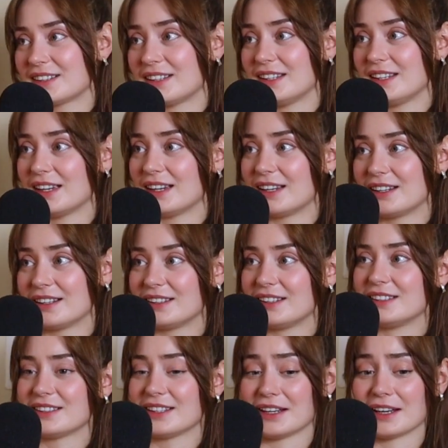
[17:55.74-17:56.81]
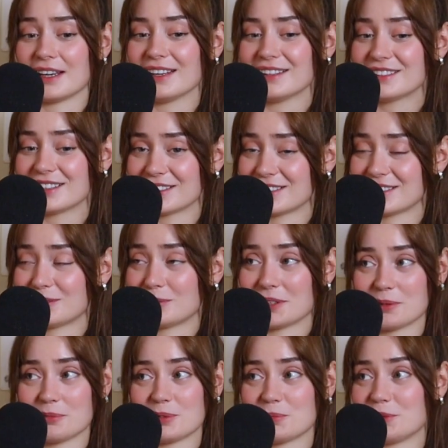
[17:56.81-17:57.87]
Yeah, he's like, I guess this is what
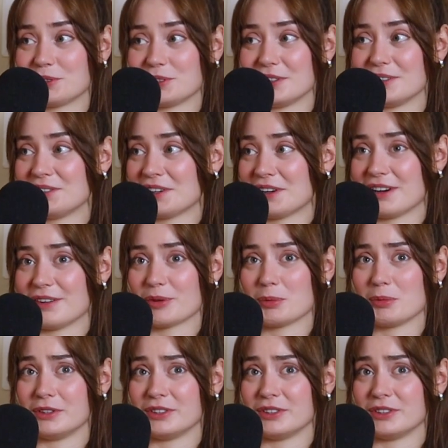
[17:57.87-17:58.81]
I'm supposed to do now. Everyone